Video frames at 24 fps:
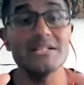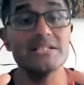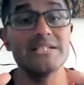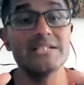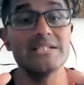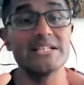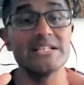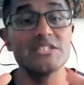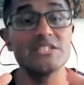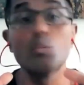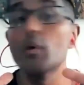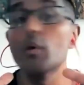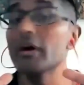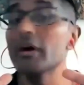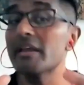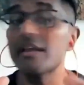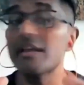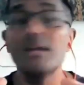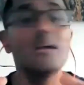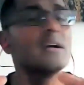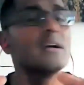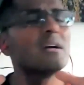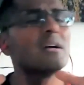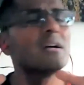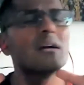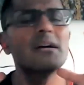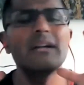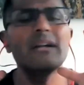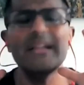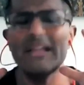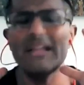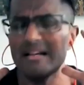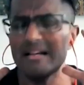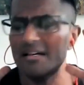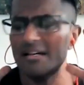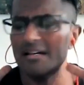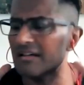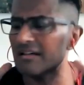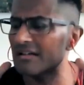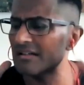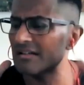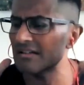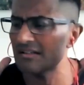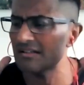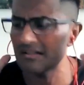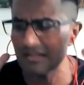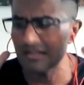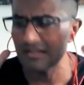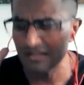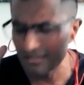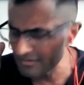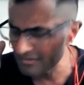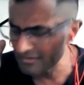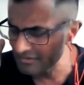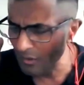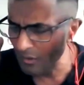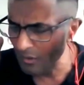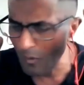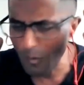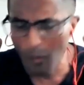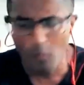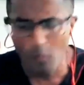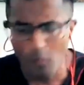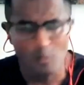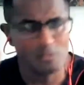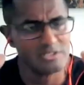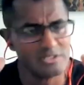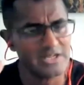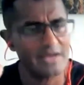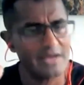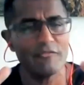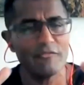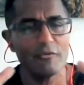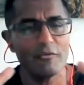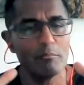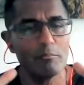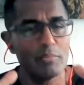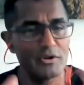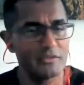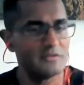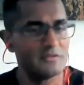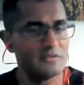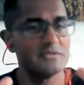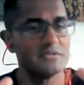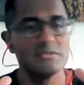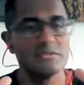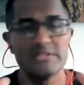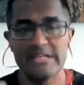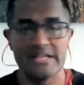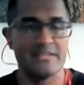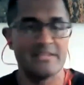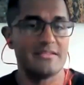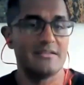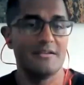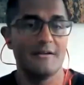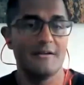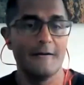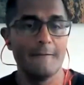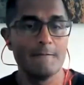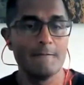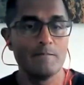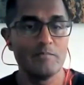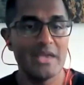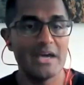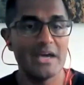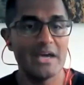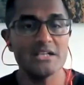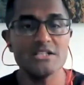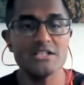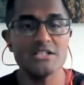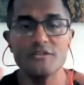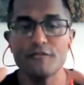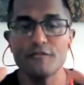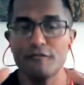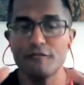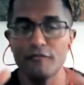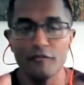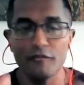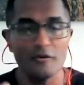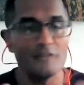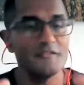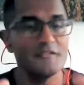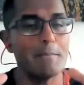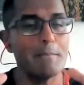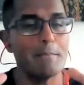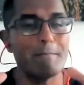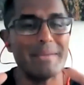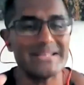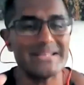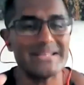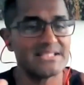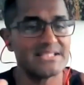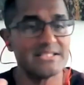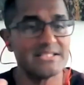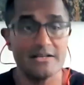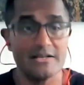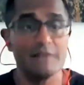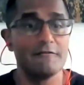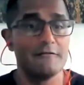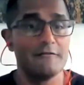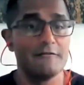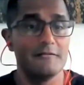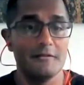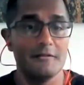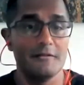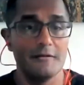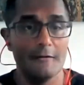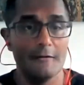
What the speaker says: muscle that's working the whole time from birth till death. And it's full of the best stuff.